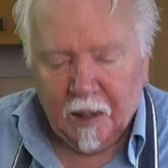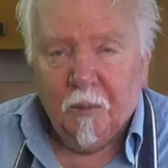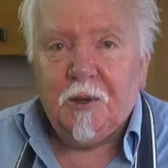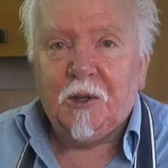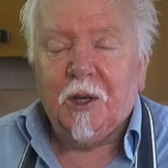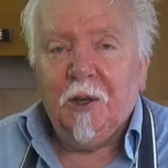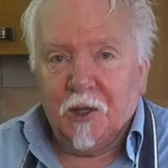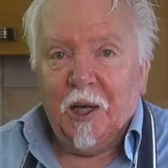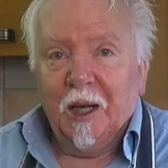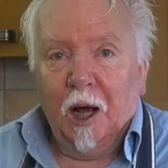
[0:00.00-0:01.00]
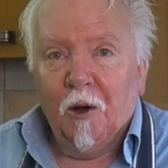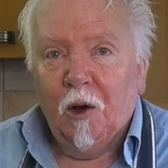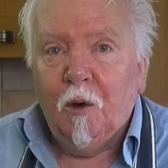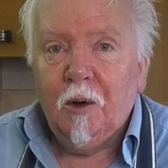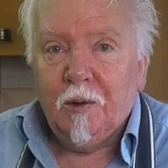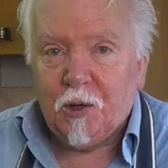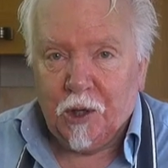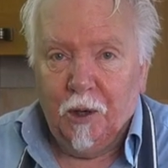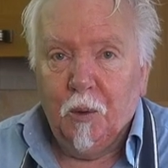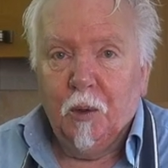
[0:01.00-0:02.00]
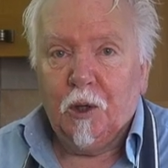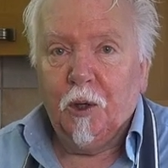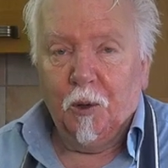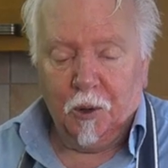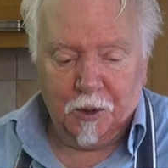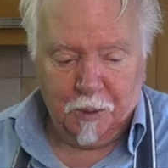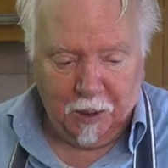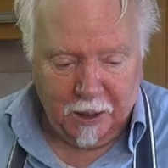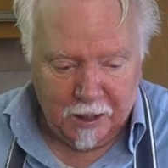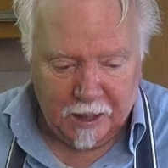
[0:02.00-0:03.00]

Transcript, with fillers: which is going to take a long, slow cook to break